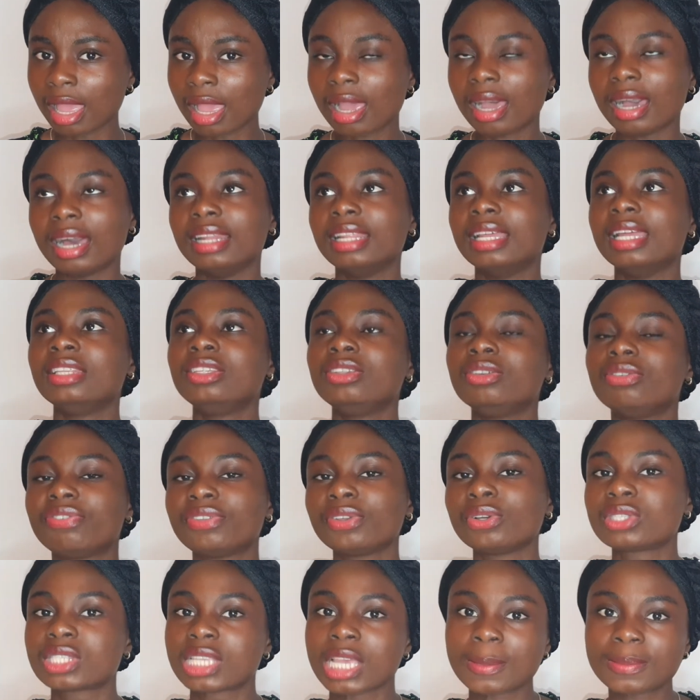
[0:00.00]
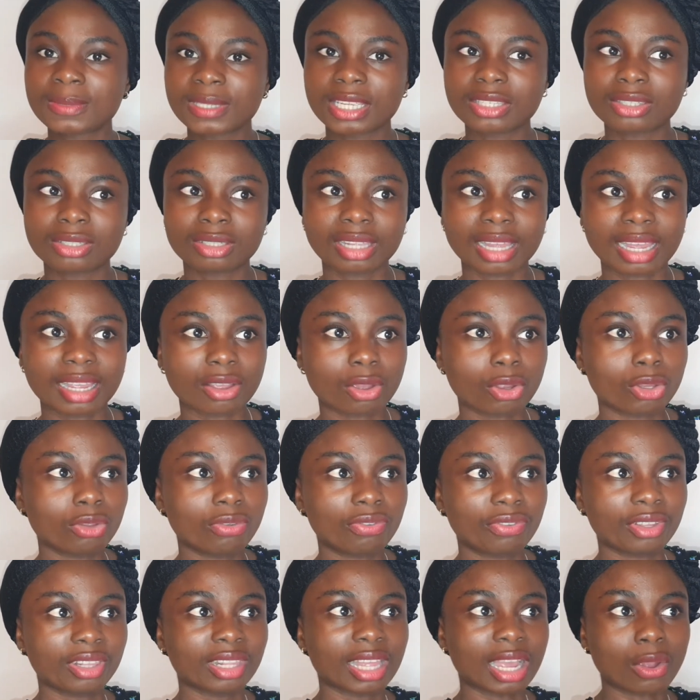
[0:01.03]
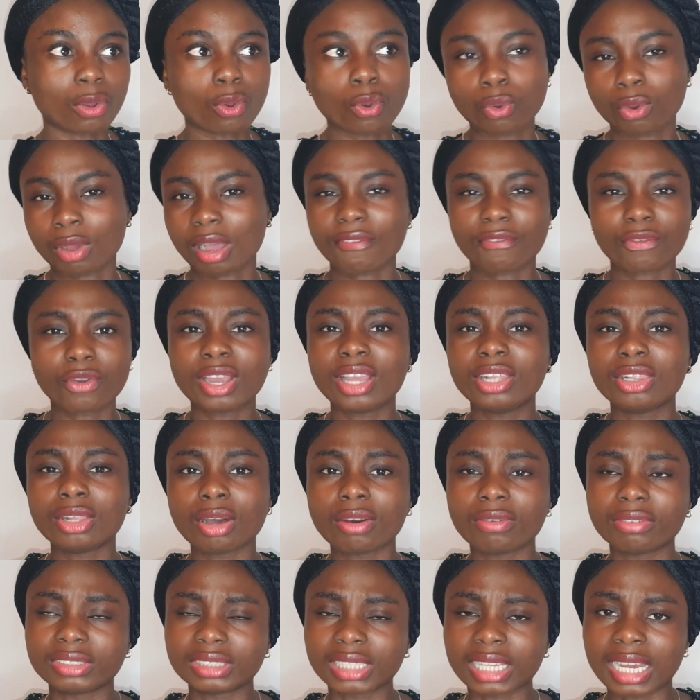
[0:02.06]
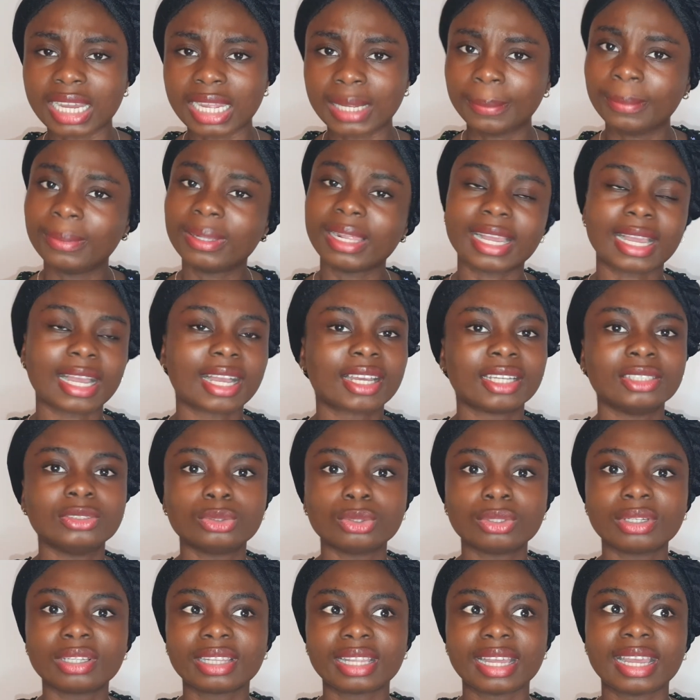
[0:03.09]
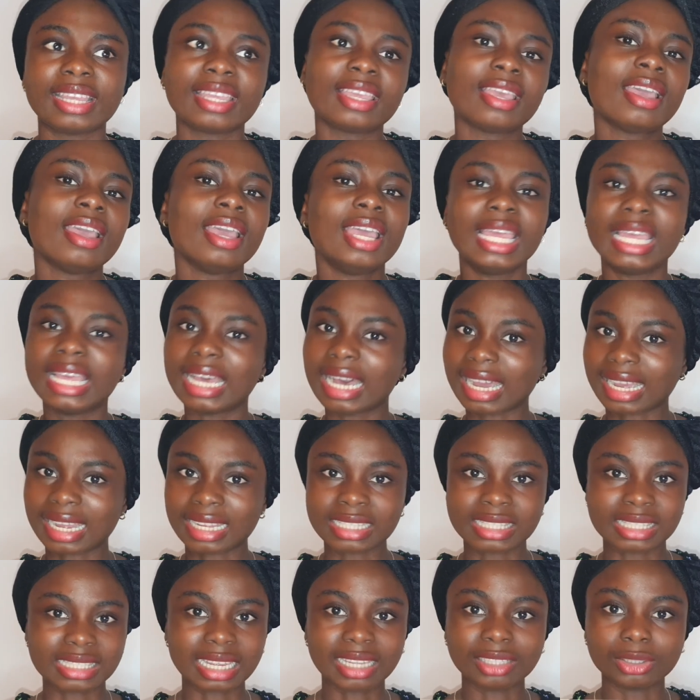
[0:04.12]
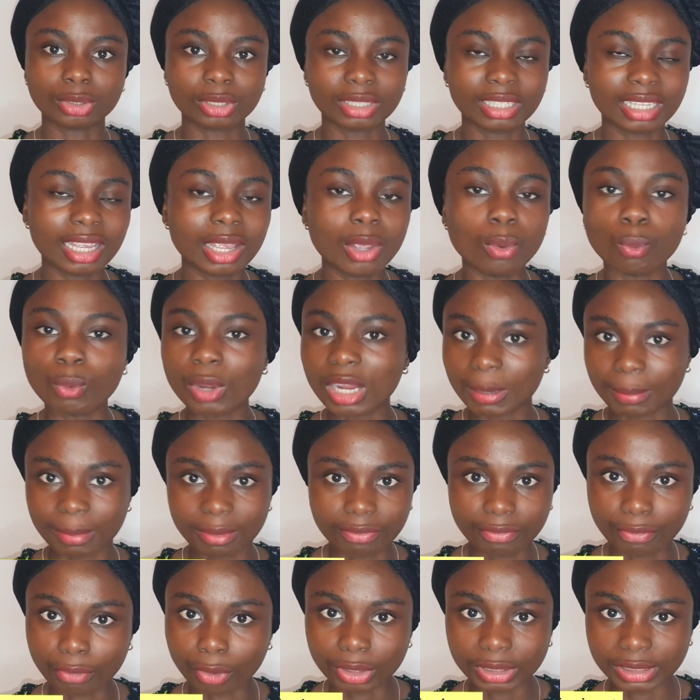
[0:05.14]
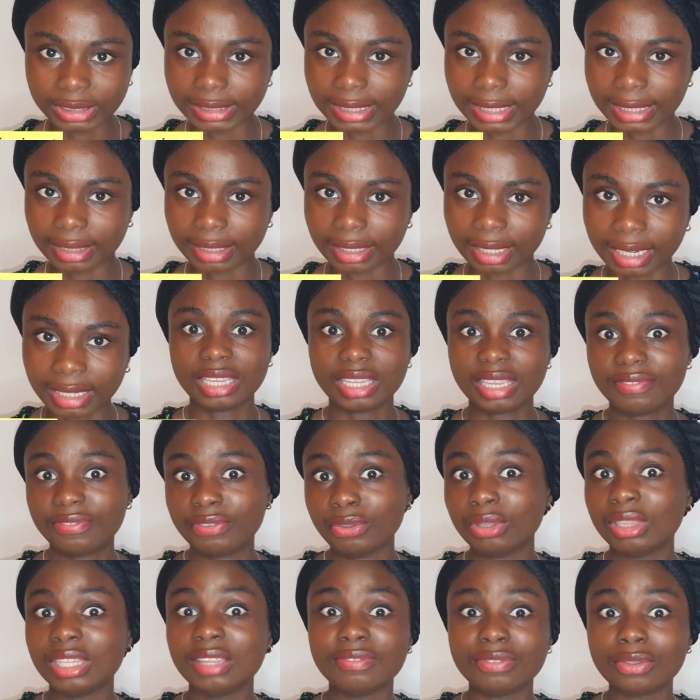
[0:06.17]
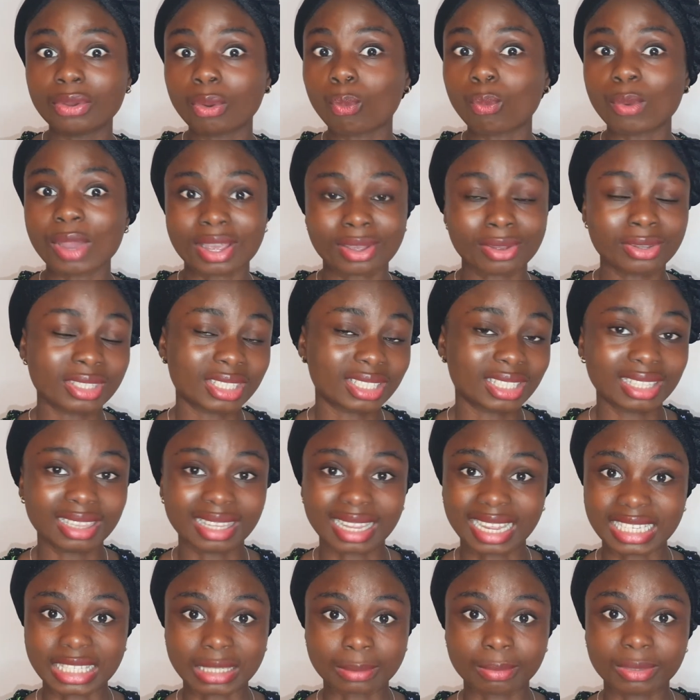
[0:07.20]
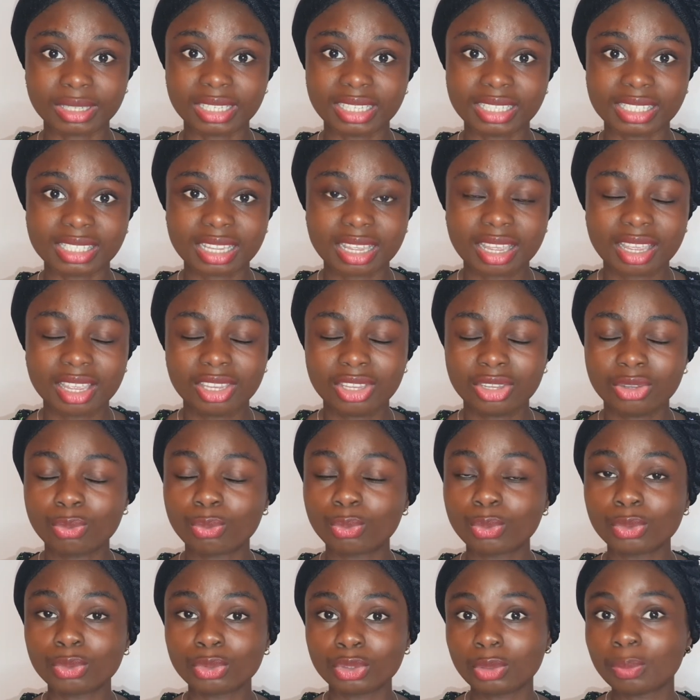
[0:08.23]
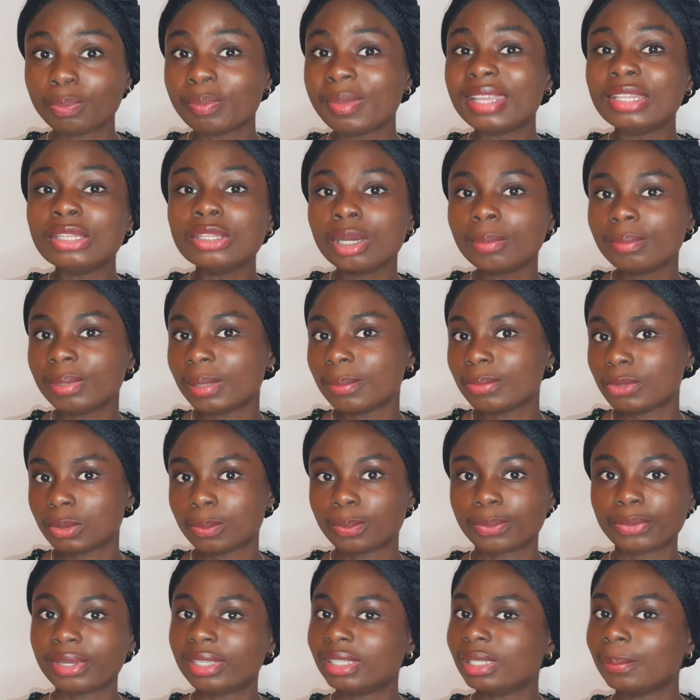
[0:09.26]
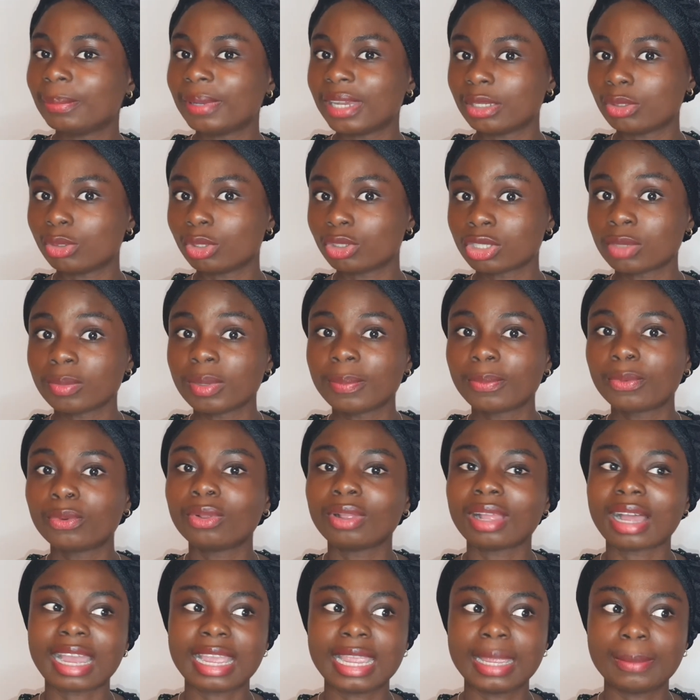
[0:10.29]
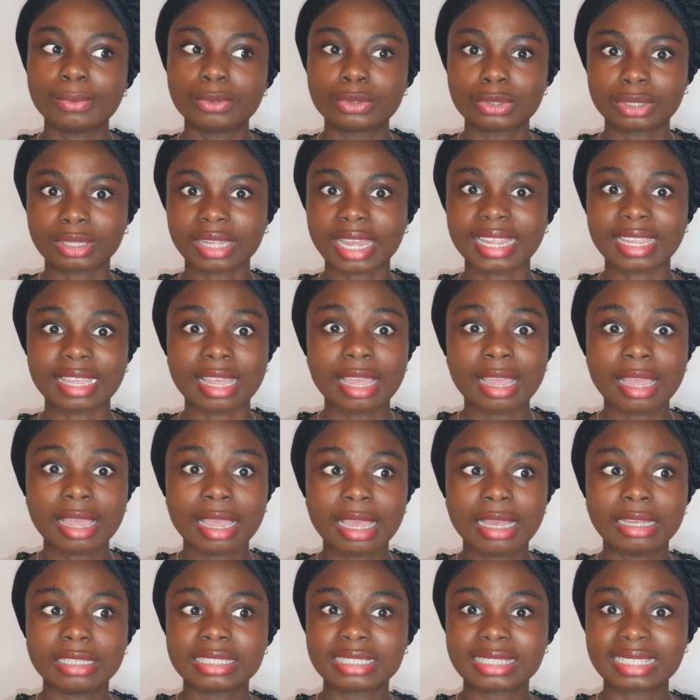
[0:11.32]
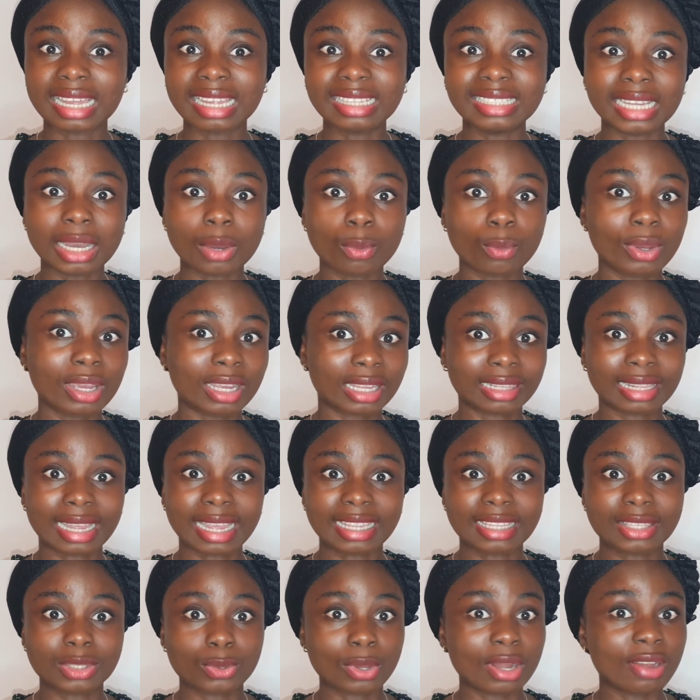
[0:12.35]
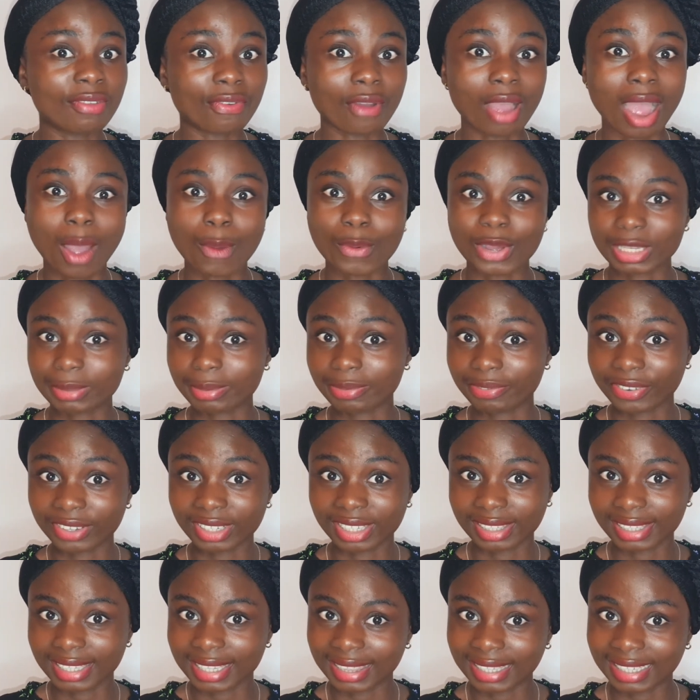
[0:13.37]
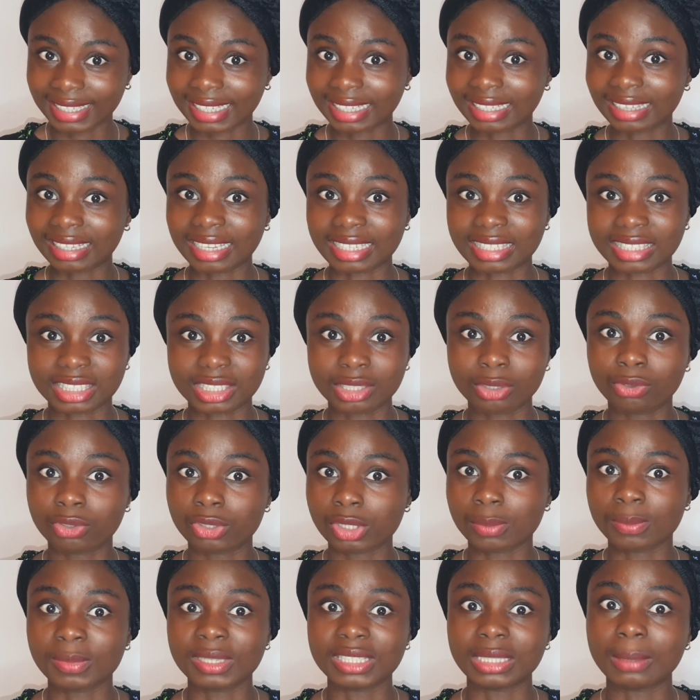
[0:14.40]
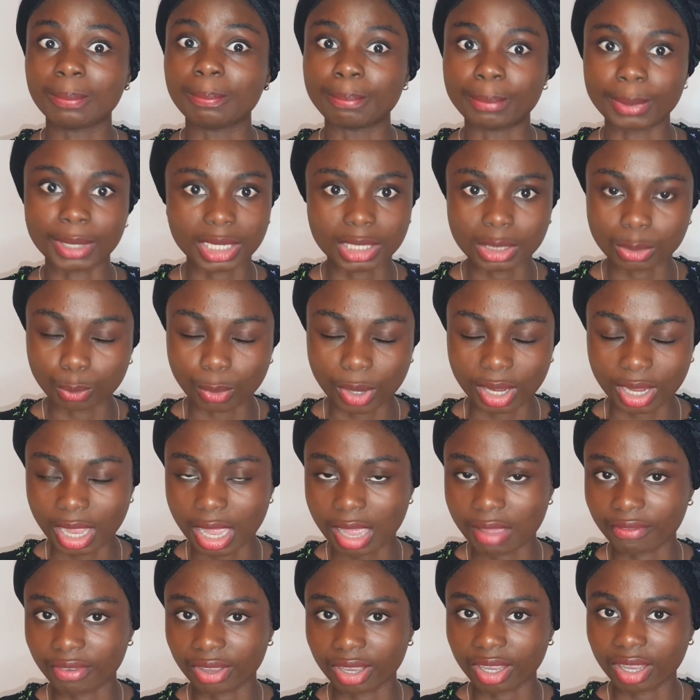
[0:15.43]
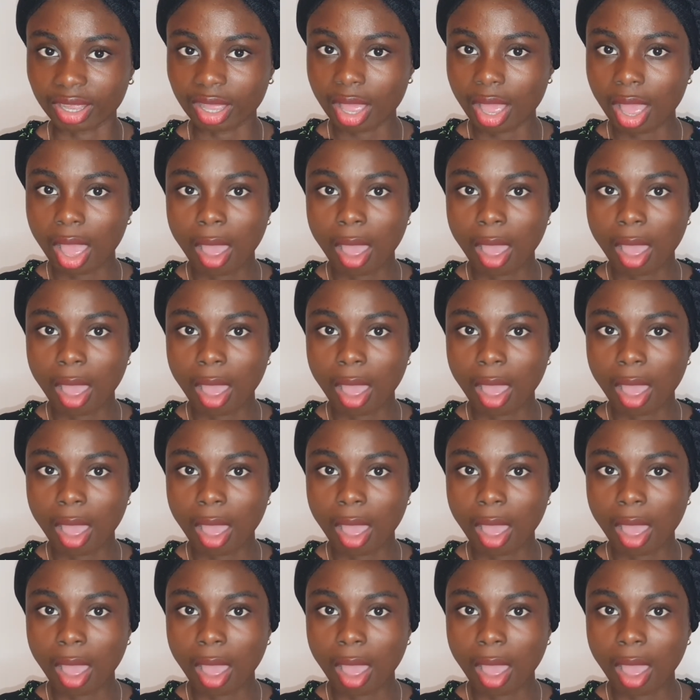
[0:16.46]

and then you feel tempted to like, or you feel like, oh, I've got a lot of time, like I can do it, like I can start doing it a week before the deadline. If you leave your work until the last minute, you may not be able to put in the best work. Some people are able to like start their work like 24 hours before the deadline and like still submit the best work ever.